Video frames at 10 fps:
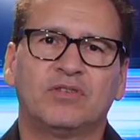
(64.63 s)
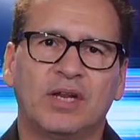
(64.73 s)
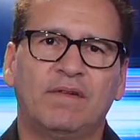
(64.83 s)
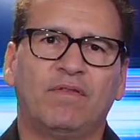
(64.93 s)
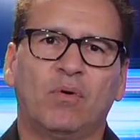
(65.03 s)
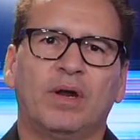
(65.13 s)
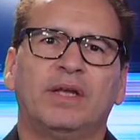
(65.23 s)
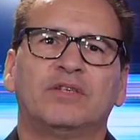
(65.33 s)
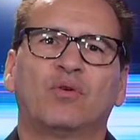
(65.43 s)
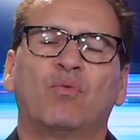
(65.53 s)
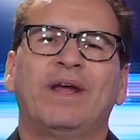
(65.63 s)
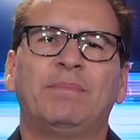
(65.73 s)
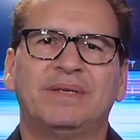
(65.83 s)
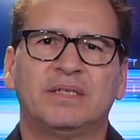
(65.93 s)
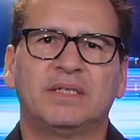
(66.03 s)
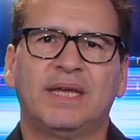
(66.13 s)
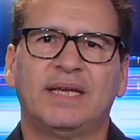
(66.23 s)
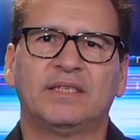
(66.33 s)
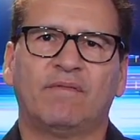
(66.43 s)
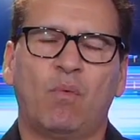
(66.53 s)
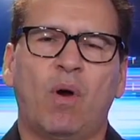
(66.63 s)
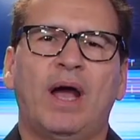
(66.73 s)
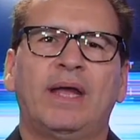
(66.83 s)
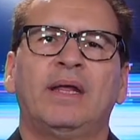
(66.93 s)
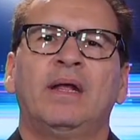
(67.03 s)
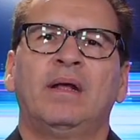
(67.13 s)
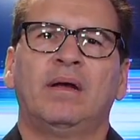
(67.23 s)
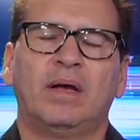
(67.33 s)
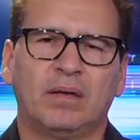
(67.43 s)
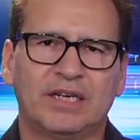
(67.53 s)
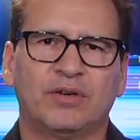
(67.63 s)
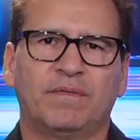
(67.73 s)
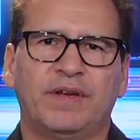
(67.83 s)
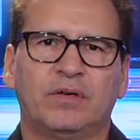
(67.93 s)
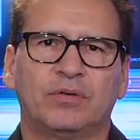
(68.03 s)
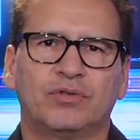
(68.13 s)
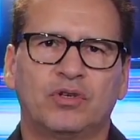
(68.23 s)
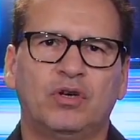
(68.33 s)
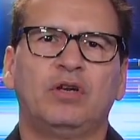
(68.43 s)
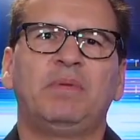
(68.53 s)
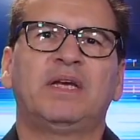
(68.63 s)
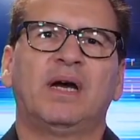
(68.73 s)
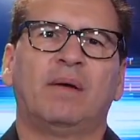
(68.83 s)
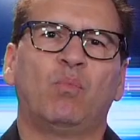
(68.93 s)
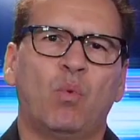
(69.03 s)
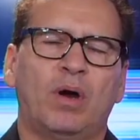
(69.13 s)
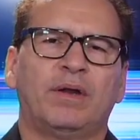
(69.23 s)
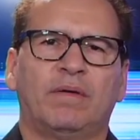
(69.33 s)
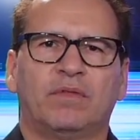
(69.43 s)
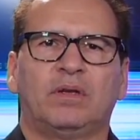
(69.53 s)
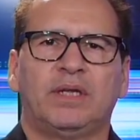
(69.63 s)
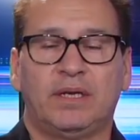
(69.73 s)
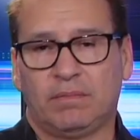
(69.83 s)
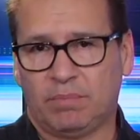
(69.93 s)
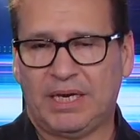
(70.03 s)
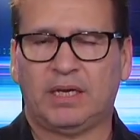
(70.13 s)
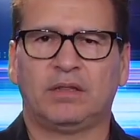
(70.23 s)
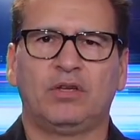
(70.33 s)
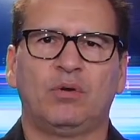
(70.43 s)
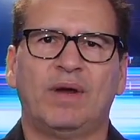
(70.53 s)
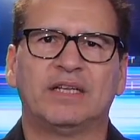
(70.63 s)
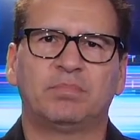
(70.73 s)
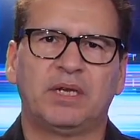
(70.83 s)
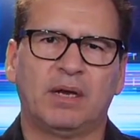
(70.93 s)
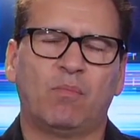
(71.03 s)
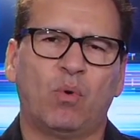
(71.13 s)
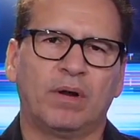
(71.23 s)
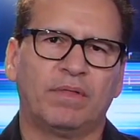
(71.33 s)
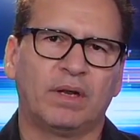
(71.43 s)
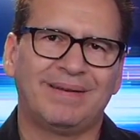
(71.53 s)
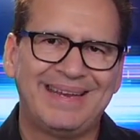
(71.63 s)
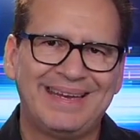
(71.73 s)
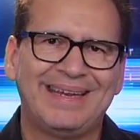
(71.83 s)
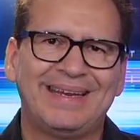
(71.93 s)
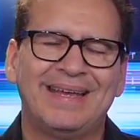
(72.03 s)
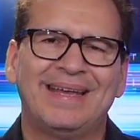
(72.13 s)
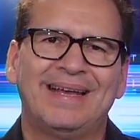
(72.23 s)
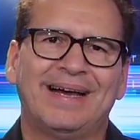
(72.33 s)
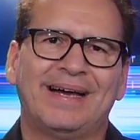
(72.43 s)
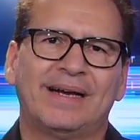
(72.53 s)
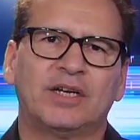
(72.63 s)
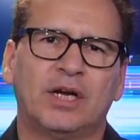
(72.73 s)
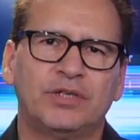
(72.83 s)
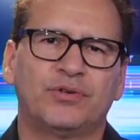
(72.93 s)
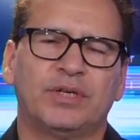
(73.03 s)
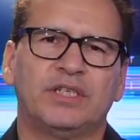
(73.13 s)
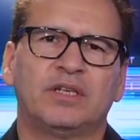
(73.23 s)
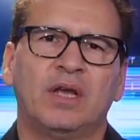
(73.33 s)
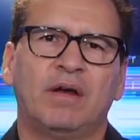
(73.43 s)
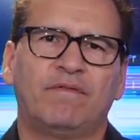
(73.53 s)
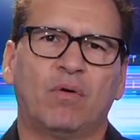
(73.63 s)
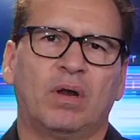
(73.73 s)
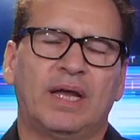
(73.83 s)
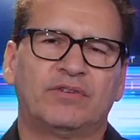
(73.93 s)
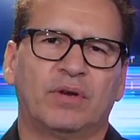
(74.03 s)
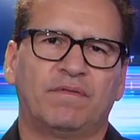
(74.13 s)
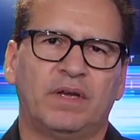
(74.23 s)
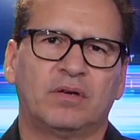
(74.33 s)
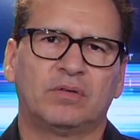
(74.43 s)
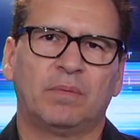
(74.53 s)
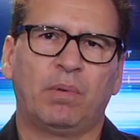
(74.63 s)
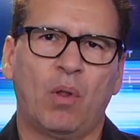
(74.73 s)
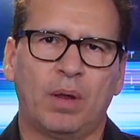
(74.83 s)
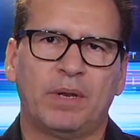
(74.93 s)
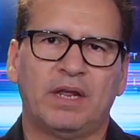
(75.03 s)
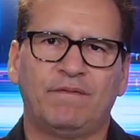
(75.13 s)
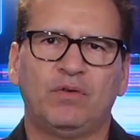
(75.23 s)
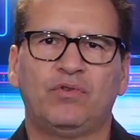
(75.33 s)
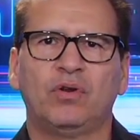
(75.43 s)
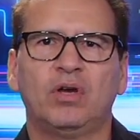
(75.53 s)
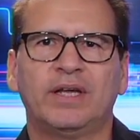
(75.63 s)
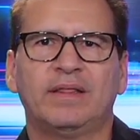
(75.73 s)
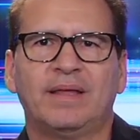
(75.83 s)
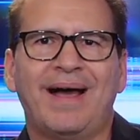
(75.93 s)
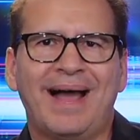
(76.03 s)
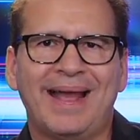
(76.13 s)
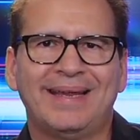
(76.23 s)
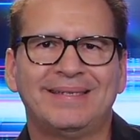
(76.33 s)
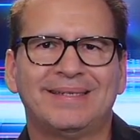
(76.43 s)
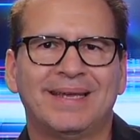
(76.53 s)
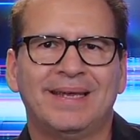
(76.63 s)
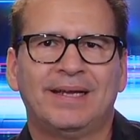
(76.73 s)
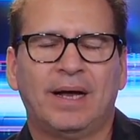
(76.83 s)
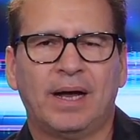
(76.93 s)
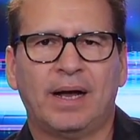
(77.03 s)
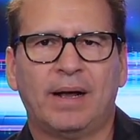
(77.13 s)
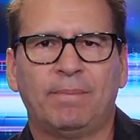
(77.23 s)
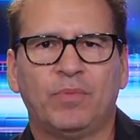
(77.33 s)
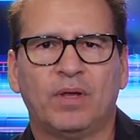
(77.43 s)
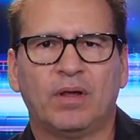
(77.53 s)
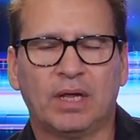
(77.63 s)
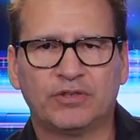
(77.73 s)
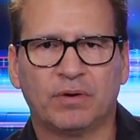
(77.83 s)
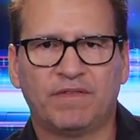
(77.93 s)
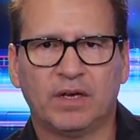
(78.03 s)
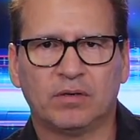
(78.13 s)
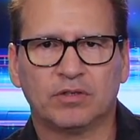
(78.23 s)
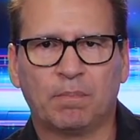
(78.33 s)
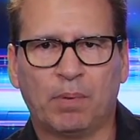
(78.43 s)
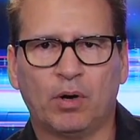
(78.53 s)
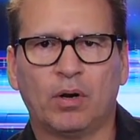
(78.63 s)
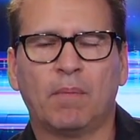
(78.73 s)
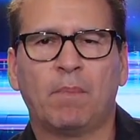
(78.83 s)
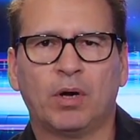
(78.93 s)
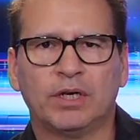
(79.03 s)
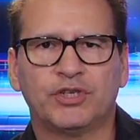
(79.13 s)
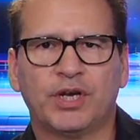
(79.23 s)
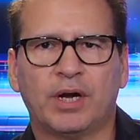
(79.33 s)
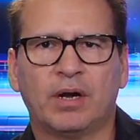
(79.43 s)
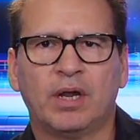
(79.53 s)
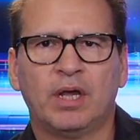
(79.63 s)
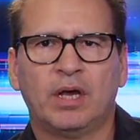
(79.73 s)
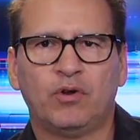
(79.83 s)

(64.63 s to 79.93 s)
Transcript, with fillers: the state of Florida is a great business case of why electric vehicles could become one of the leading, being the U S, become one of the leading uh, countries for electric vehicle deployment. If you do look at the highest um, electric vehicles per market share,